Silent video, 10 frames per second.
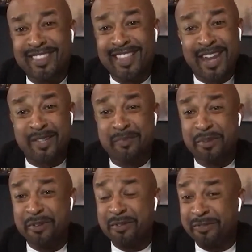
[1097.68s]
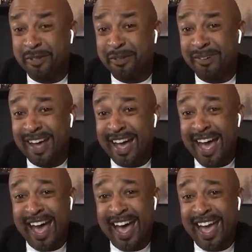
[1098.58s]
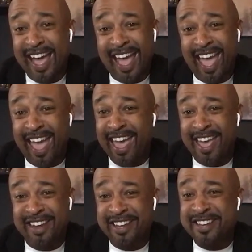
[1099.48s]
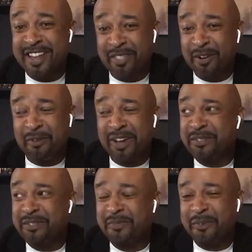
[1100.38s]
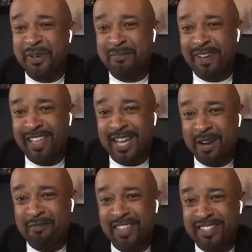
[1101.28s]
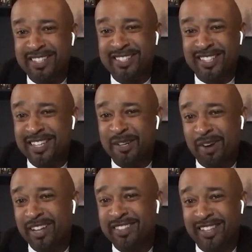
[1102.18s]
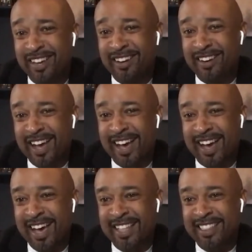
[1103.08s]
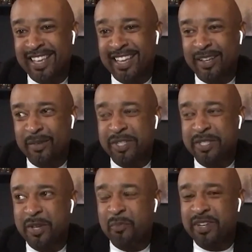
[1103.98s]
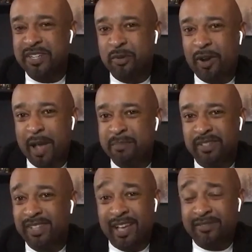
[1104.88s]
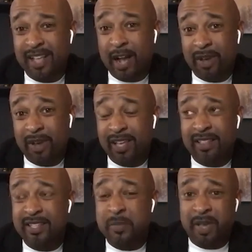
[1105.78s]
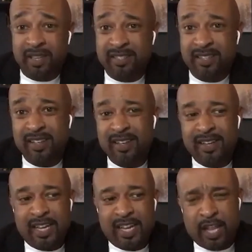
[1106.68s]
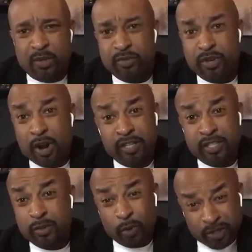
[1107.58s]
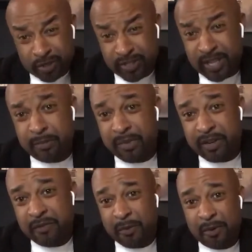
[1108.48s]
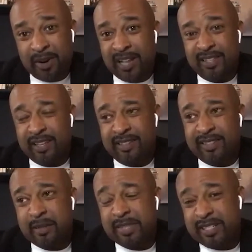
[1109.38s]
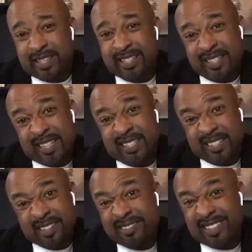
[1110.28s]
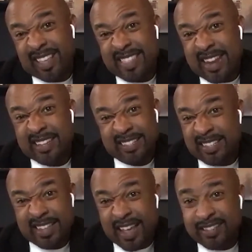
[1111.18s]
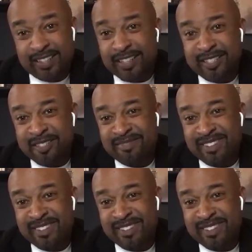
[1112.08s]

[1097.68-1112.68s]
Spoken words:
That is beautiful. I had another question for you, but I think I'd rather just end it right there. I think when someone describes their life that way in space and use gardens and orchards as a metaphor, I think sometimes you have to sit still and let that exist as is,